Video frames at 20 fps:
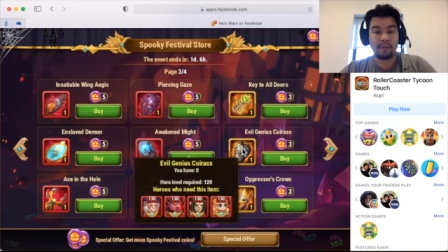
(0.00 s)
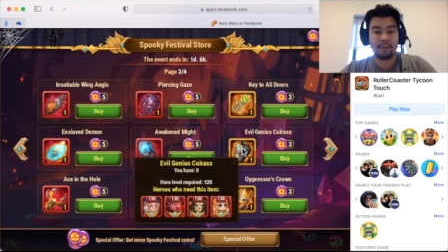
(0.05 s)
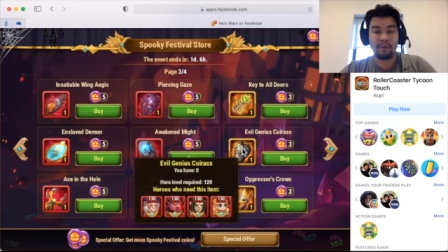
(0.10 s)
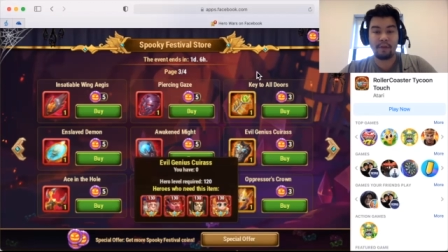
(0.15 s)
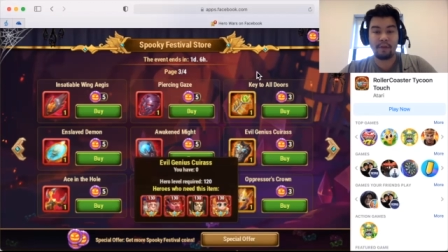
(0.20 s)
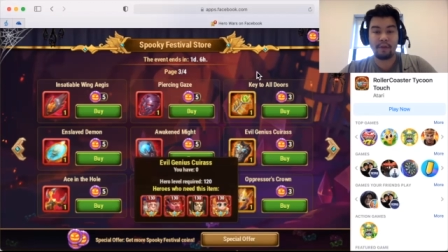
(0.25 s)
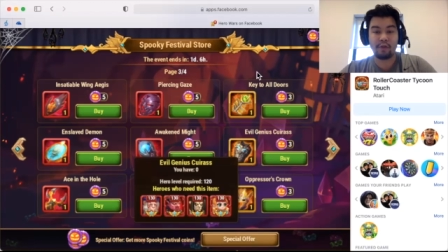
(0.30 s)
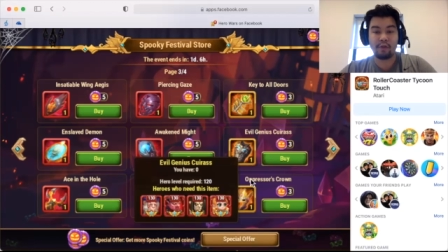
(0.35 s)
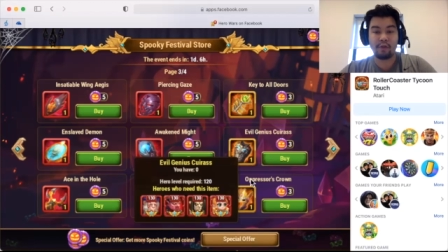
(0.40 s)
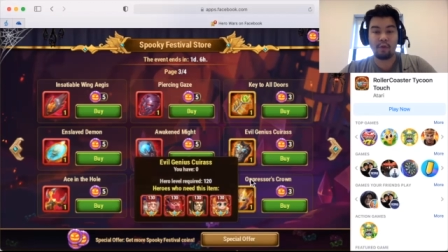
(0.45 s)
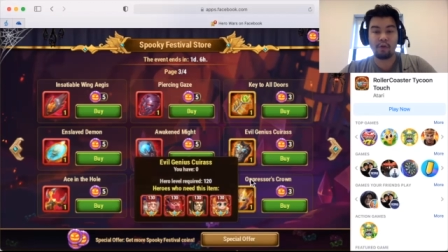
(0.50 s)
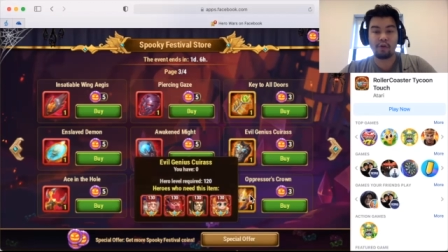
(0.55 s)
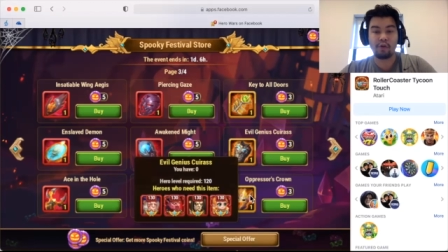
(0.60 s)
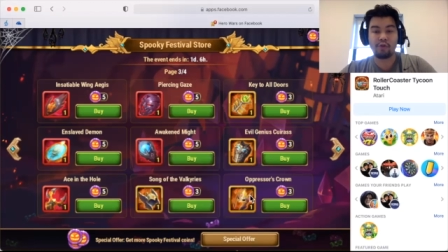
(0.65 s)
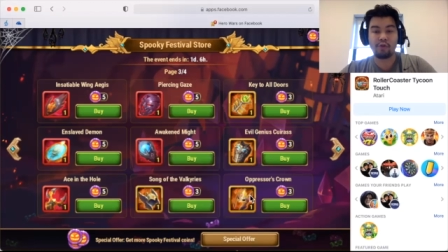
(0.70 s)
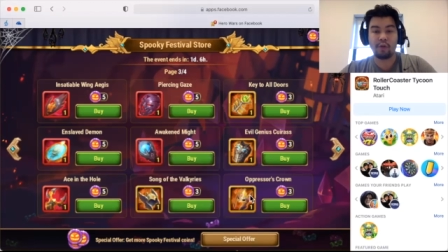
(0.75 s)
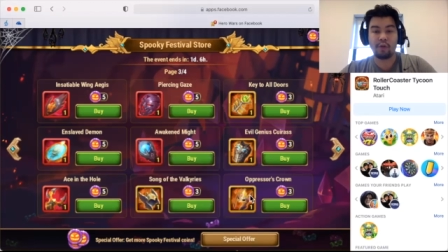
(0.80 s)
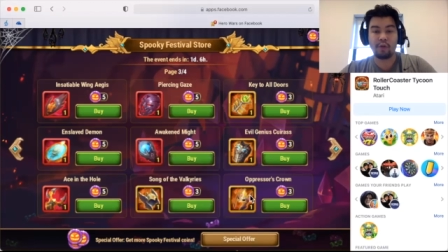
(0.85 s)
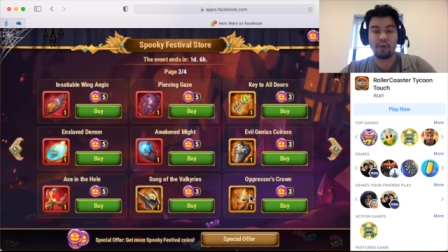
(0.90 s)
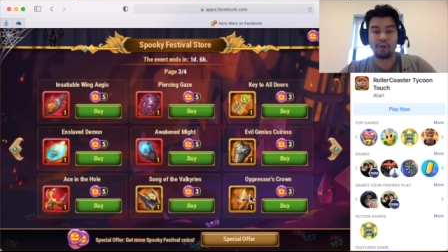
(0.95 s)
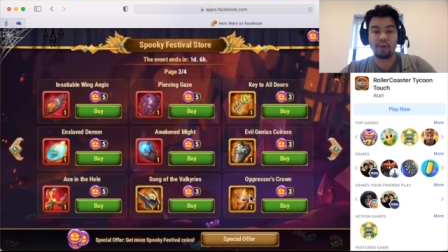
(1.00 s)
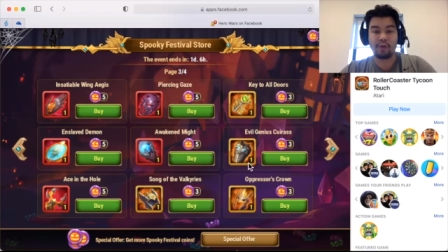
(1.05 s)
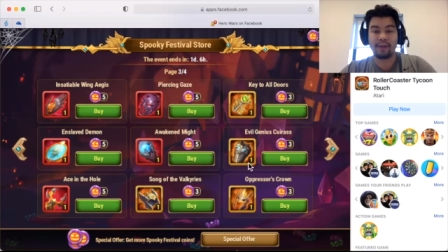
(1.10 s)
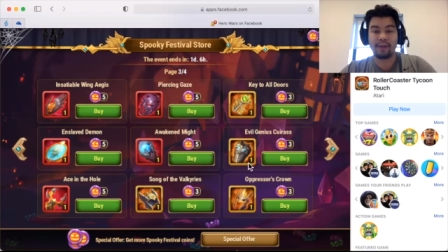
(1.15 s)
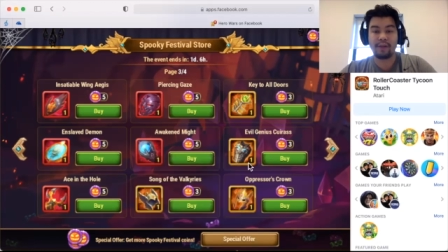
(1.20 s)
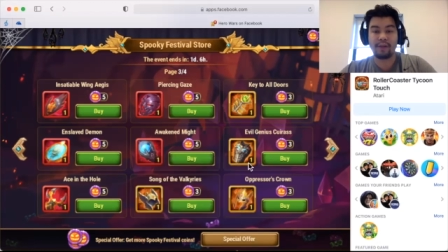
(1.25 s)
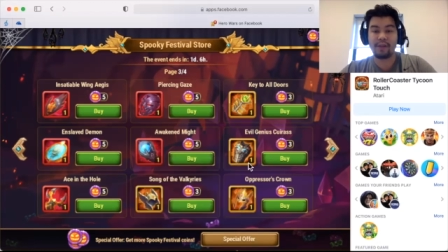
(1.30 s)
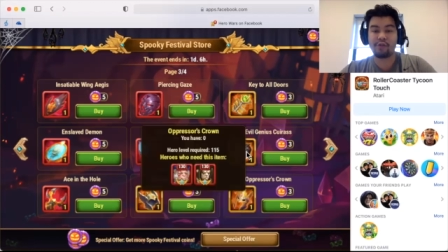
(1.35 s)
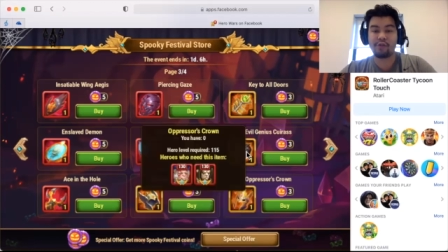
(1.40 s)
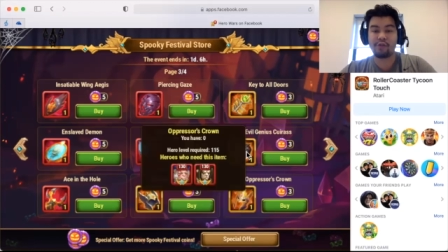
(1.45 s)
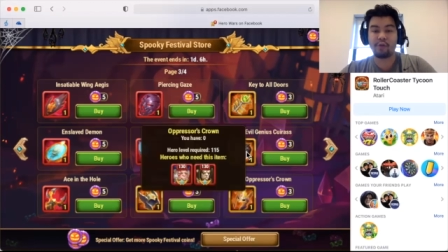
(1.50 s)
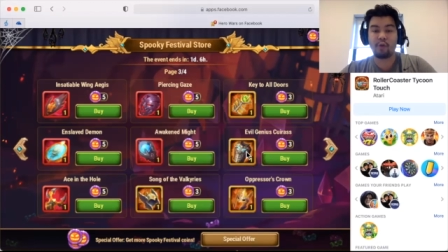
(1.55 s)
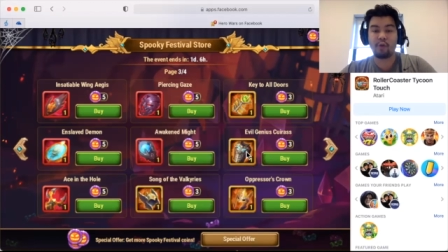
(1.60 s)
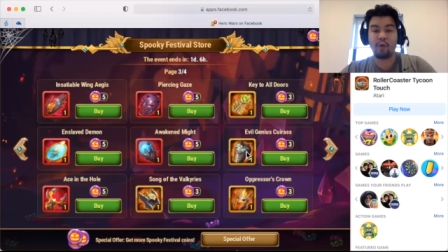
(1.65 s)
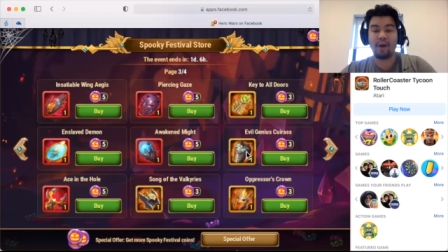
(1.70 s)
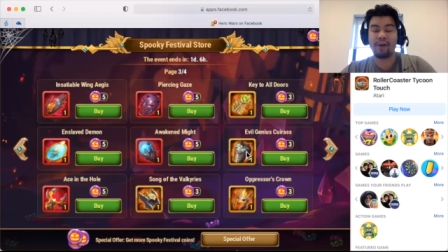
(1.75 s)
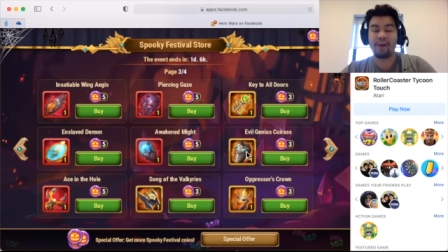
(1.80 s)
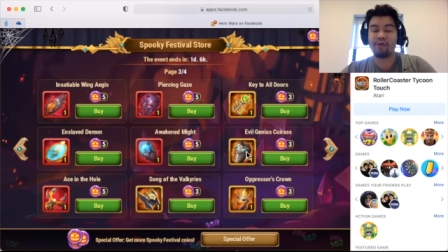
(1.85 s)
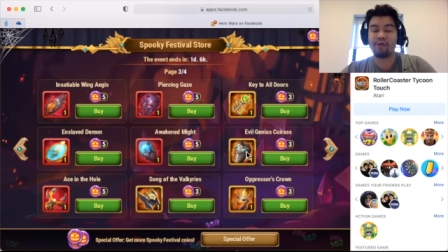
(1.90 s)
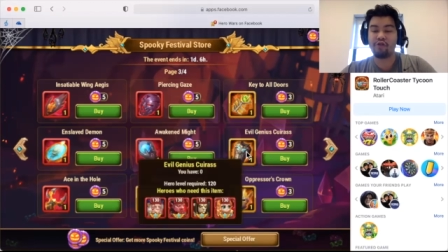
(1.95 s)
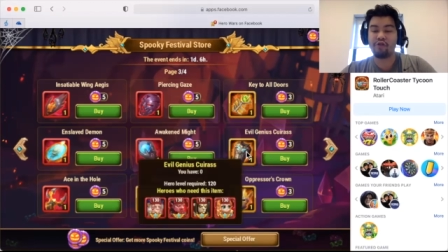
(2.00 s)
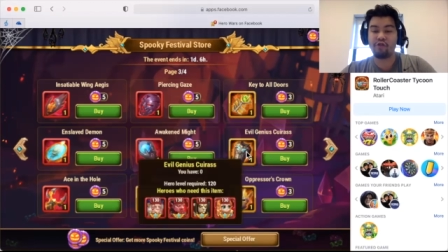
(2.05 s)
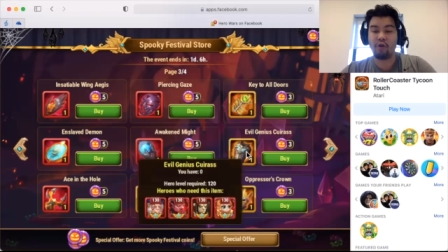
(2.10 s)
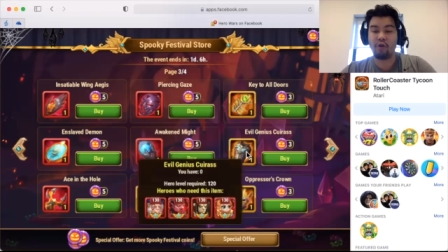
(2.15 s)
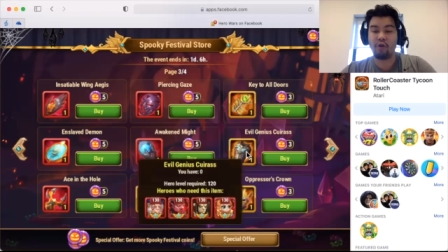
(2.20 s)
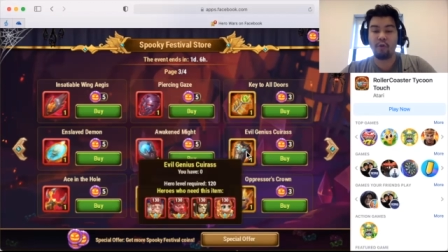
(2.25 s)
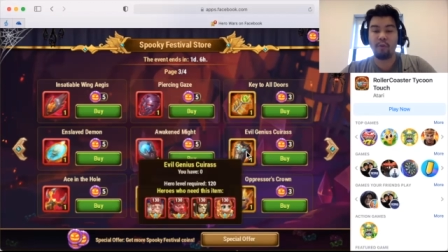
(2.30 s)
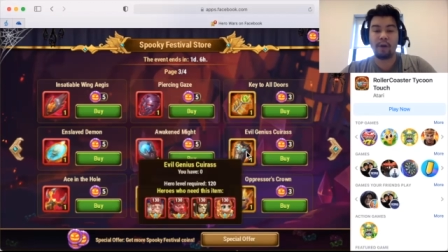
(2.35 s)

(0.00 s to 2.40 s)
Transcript: of these orange ones, right, they just require so